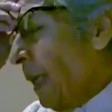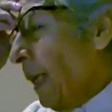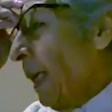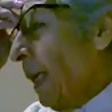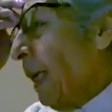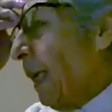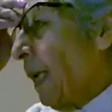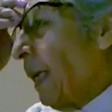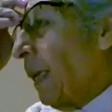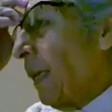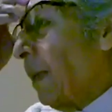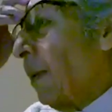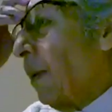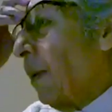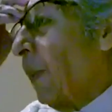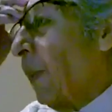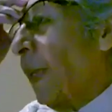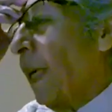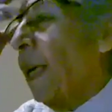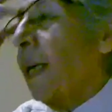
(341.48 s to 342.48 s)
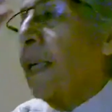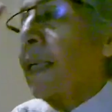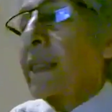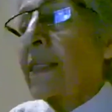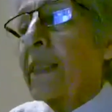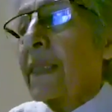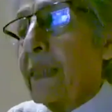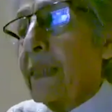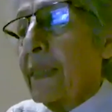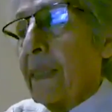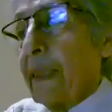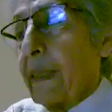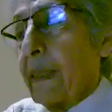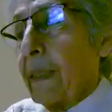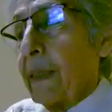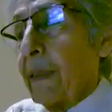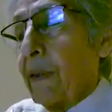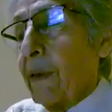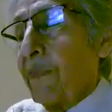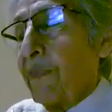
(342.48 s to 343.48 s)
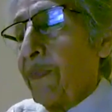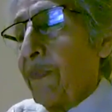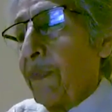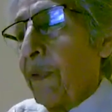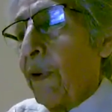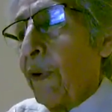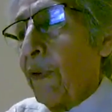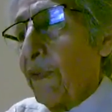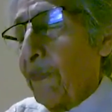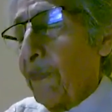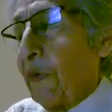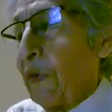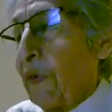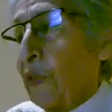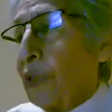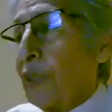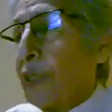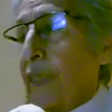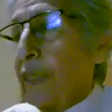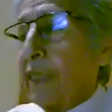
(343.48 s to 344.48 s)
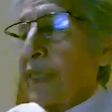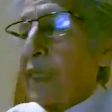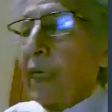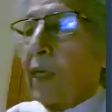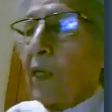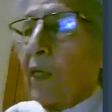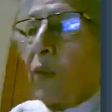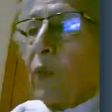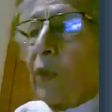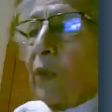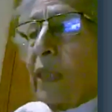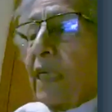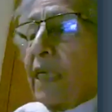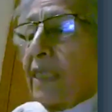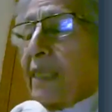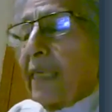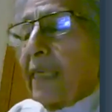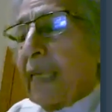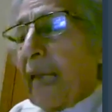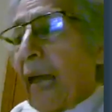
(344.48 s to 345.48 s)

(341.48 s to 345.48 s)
And we asked the officials that, look, there's an